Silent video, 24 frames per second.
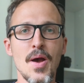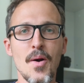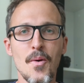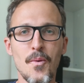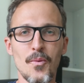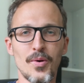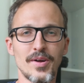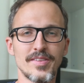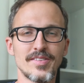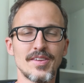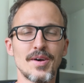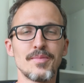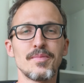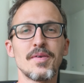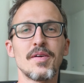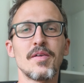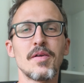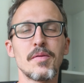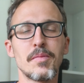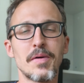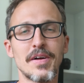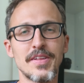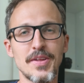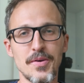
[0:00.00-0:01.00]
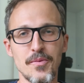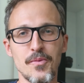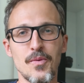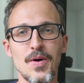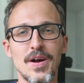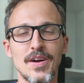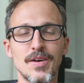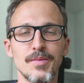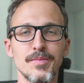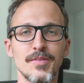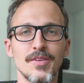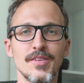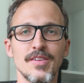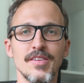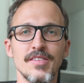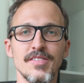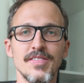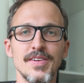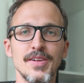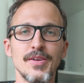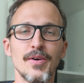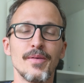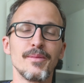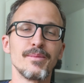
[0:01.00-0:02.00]
What's up everybody and welcome to this
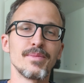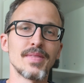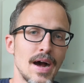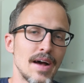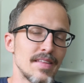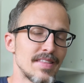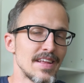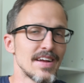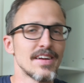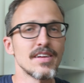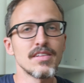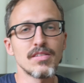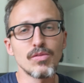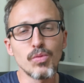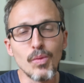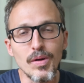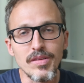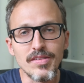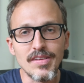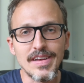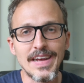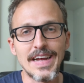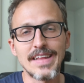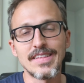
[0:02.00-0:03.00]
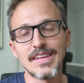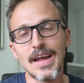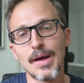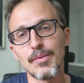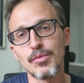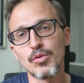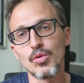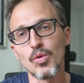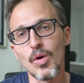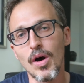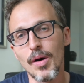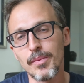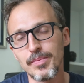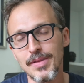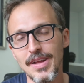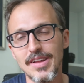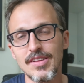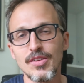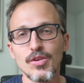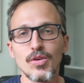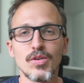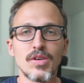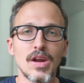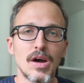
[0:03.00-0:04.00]
video. I think it's once again time to
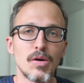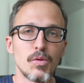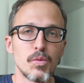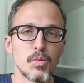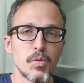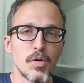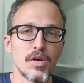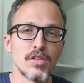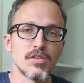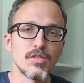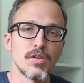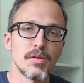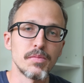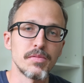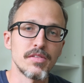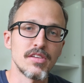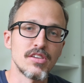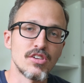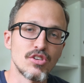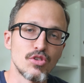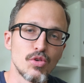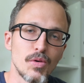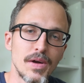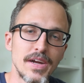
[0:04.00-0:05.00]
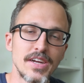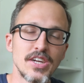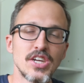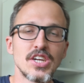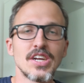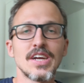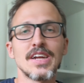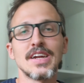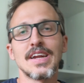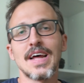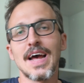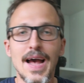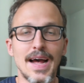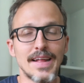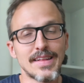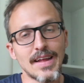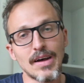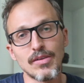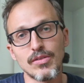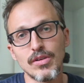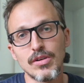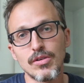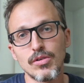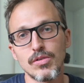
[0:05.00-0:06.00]
update you on our world trip situation and
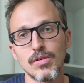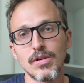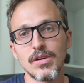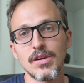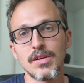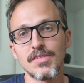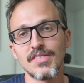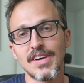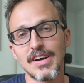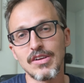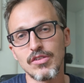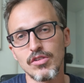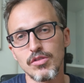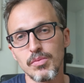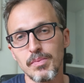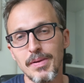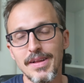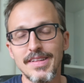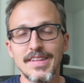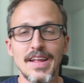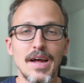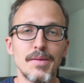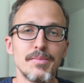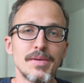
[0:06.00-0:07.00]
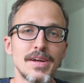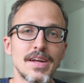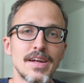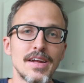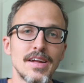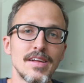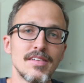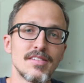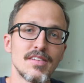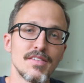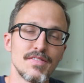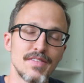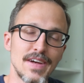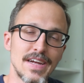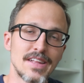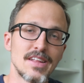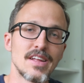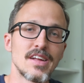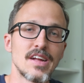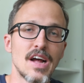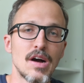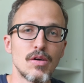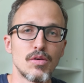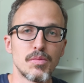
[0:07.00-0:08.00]
how the coronavirus pandemic is
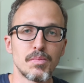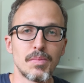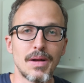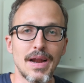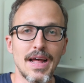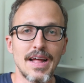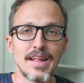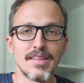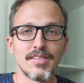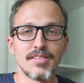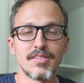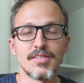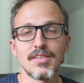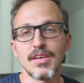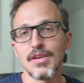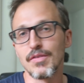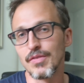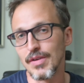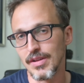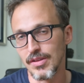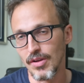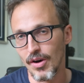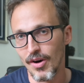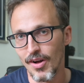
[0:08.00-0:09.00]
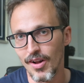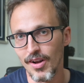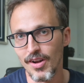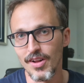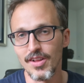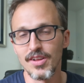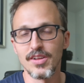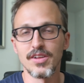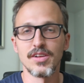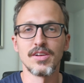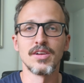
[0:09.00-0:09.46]
affecting our plans, if at all.